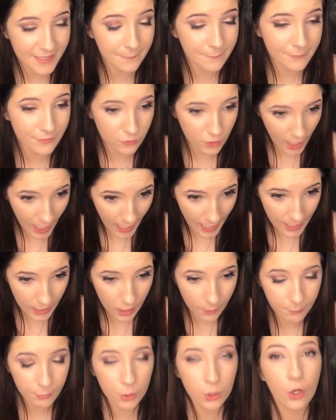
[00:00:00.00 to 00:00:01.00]
black
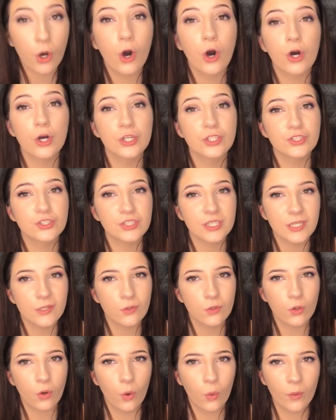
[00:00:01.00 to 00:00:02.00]
because it'll
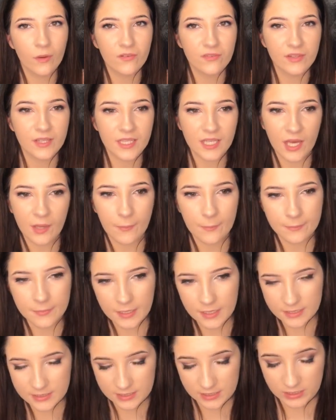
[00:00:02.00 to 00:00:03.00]
go with like
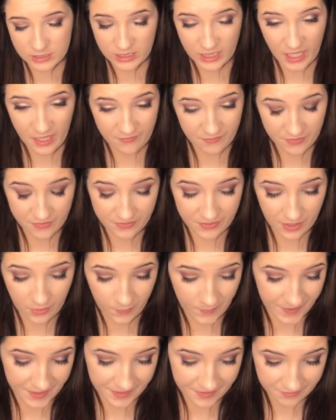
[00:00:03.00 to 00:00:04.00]
basically everything I'm
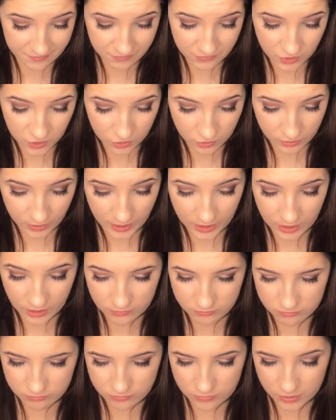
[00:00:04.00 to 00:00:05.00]
wearing. So like,
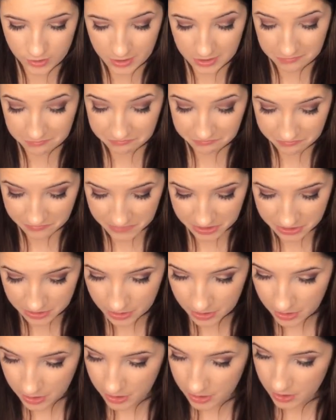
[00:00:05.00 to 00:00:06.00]
yeah,
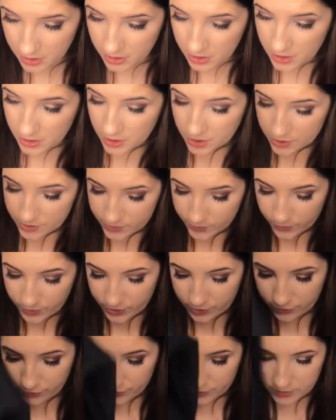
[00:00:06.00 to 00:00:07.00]
here's what
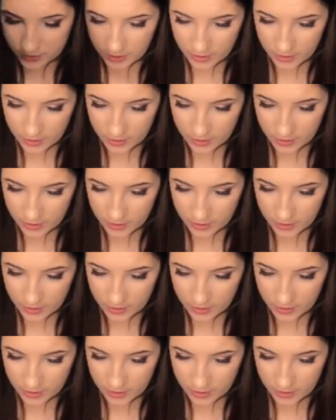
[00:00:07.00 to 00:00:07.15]
it looks